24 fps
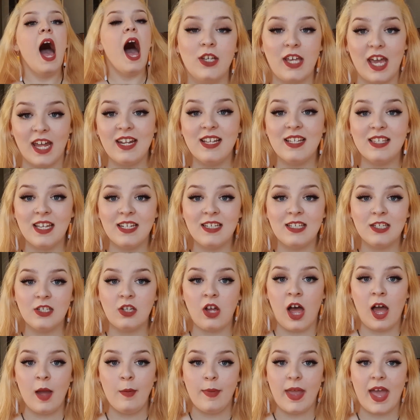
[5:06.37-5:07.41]
getting sent to
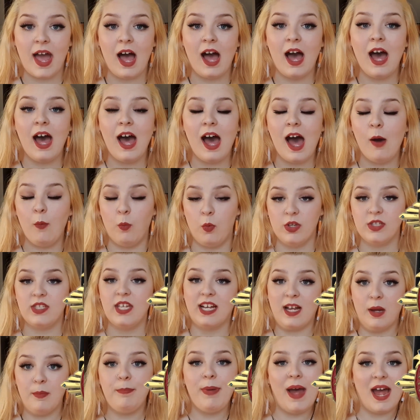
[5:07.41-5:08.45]
timeout was
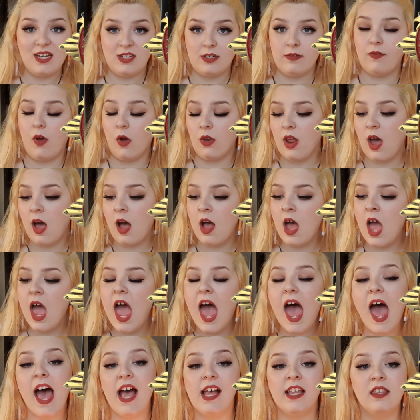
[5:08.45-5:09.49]
like a badge of honor,
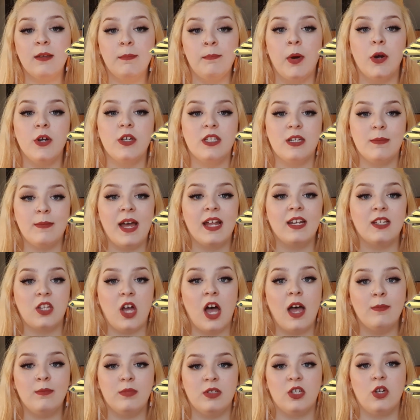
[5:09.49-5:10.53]
and the most amount of
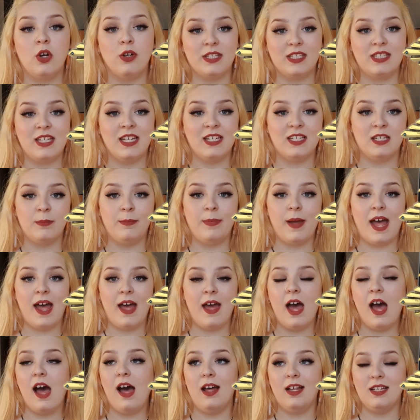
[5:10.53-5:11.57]
times you got sent to
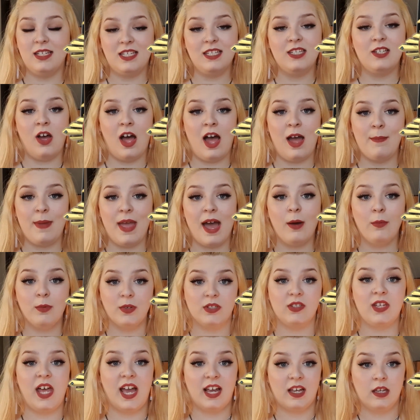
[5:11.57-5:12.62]
timeout was
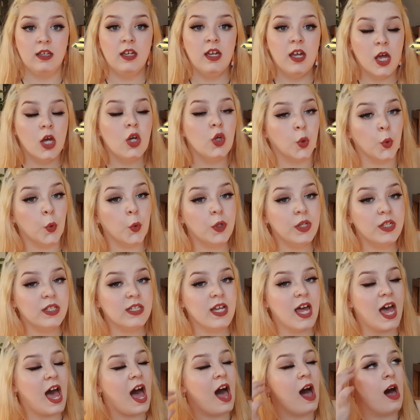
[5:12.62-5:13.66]
like good.
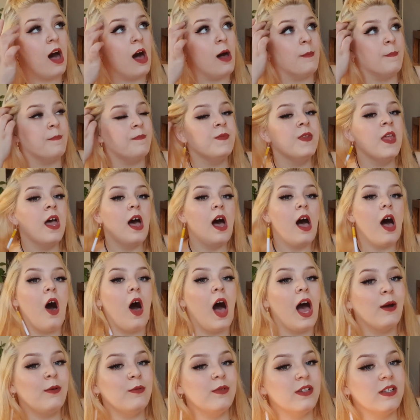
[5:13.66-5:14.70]

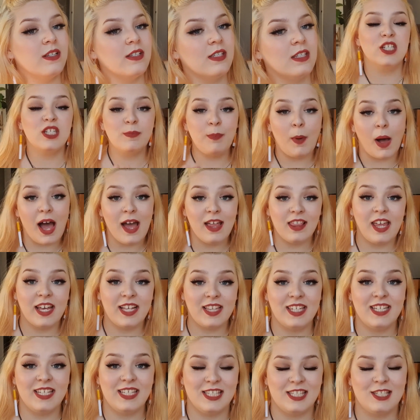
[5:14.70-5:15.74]
I was, despite like
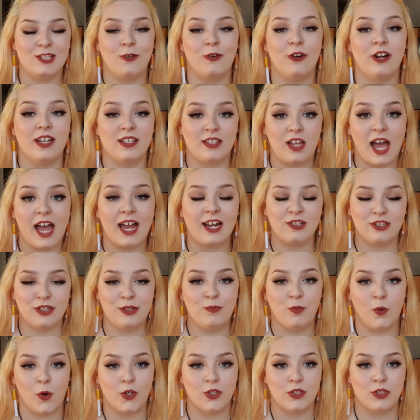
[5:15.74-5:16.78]
these stories, I actually
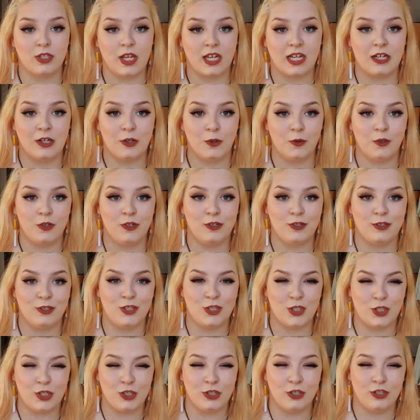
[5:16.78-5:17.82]
was like a good
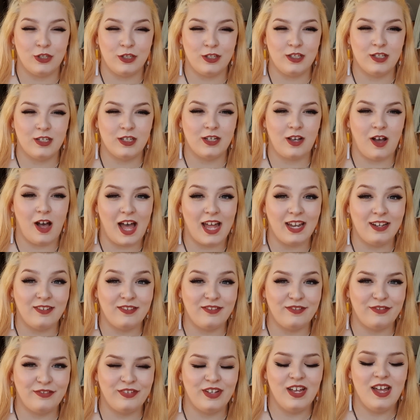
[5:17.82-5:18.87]
student, kind
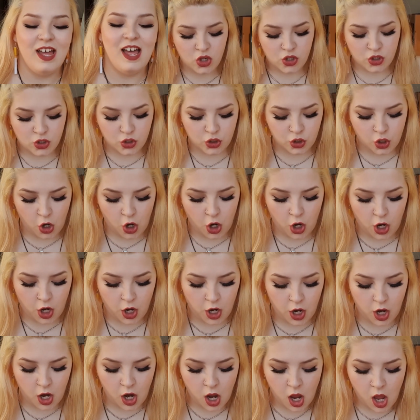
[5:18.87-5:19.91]
of. So
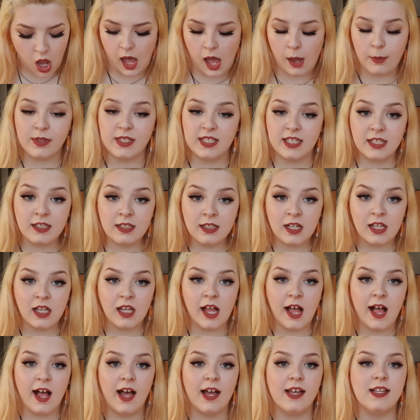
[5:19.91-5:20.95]
I was in
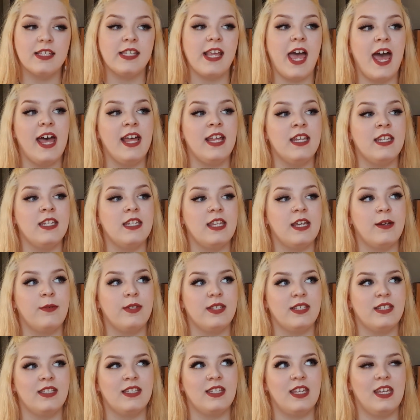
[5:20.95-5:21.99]
class and there was
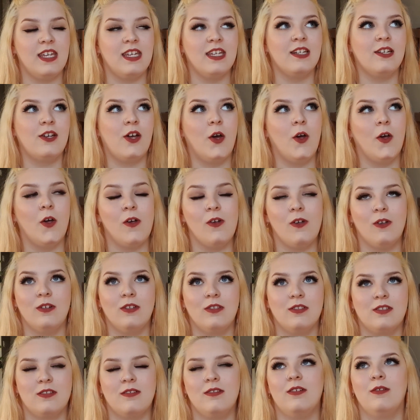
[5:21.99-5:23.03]
this kid
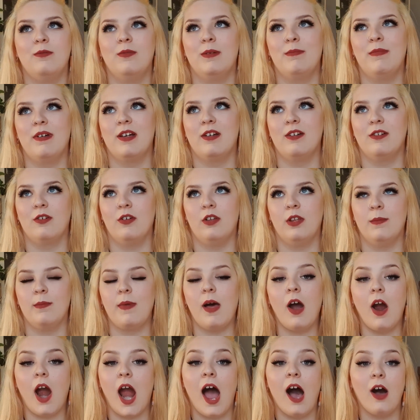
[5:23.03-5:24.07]
called, oh, what am I gonna call him?
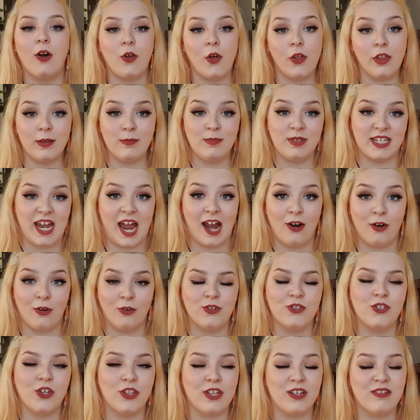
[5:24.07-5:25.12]
All right, I'll call him Daryl.
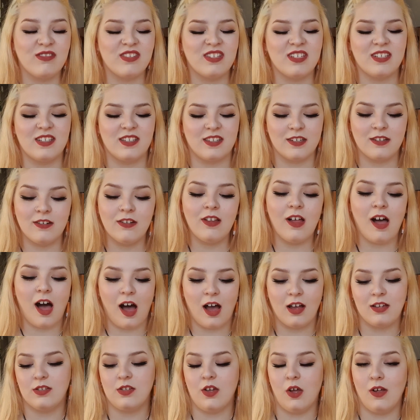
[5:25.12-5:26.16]
So there was this little
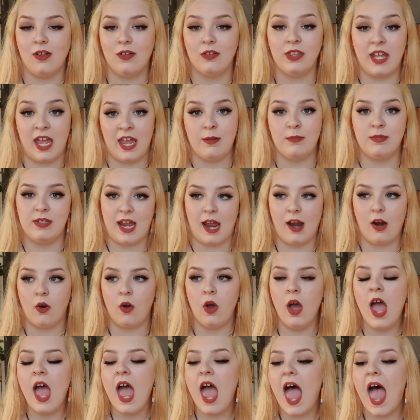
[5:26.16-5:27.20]
asshole named Daryl,
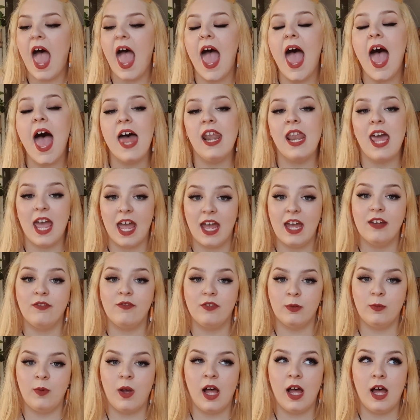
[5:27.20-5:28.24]
and
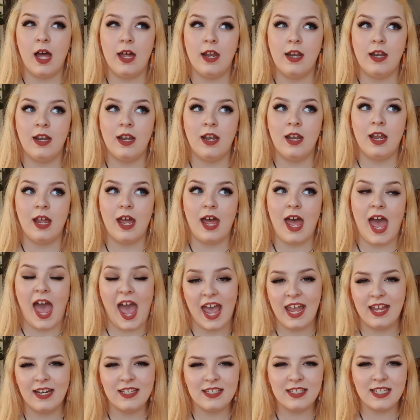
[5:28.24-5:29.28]
everyone
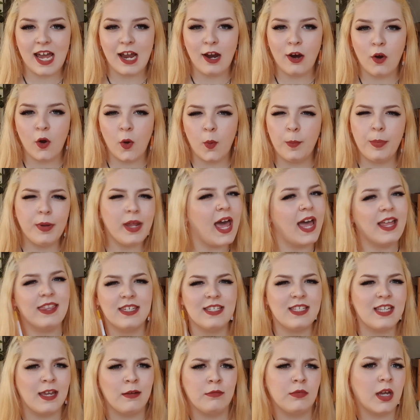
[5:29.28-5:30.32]
hated Daryl, but at the
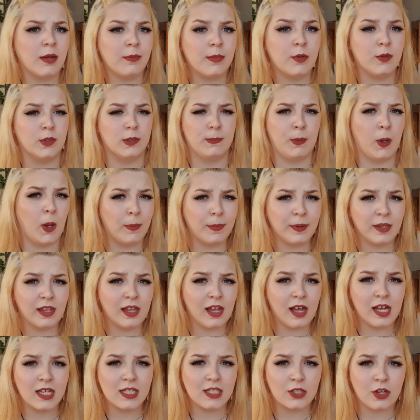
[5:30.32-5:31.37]
same time he was
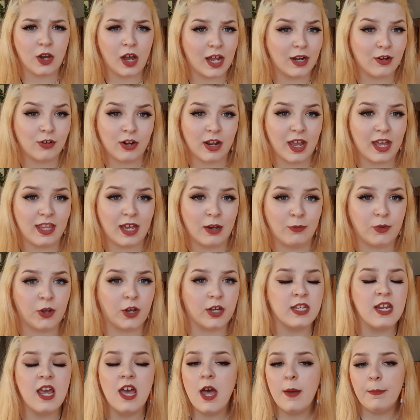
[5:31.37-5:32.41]
popular, so I don't know how that
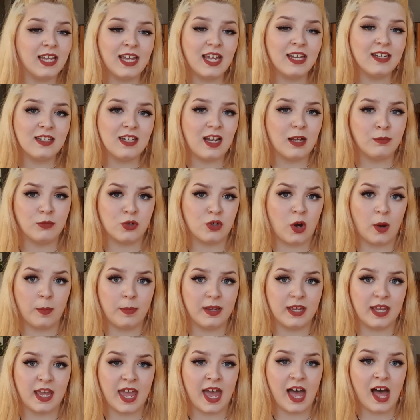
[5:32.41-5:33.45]
worked. He ended up
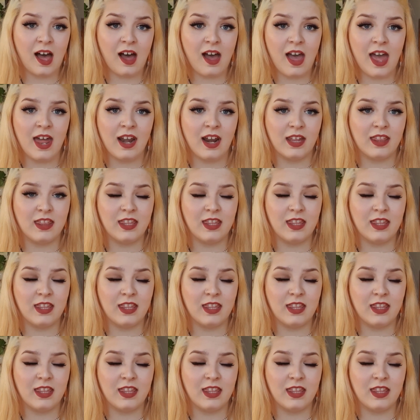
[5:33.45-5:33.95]
dropping out, and